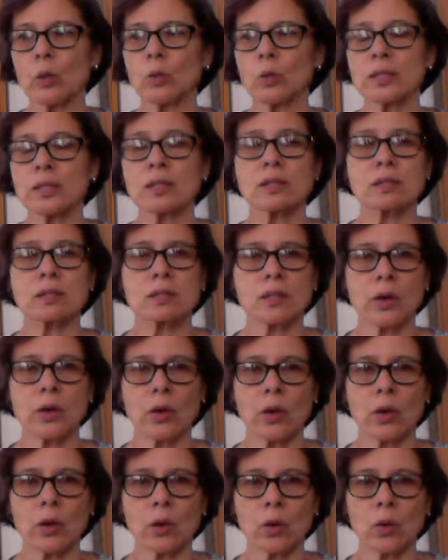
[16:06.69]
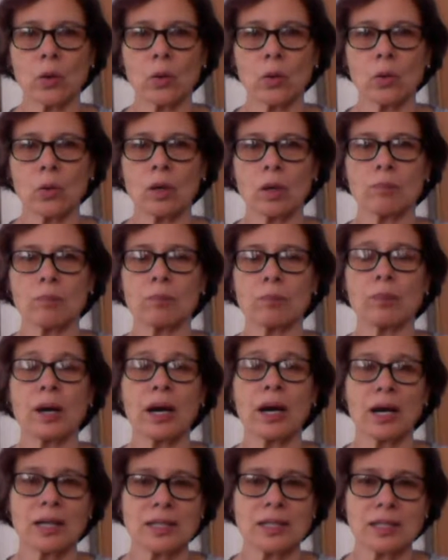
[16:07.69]
was so
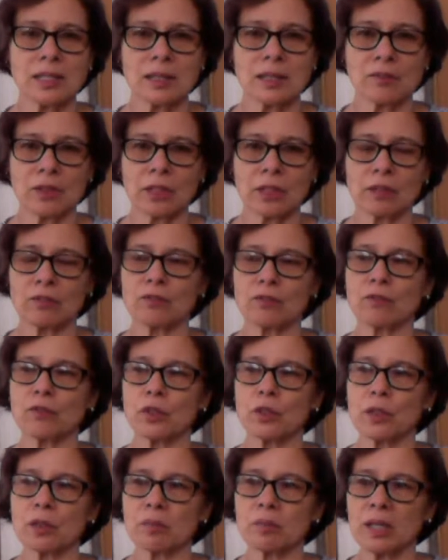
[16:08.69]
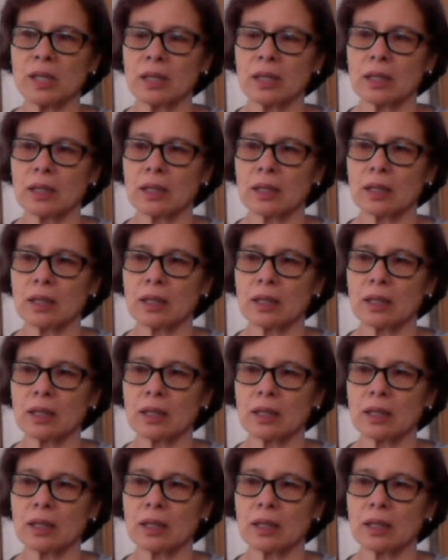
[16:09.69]
positive and affirming.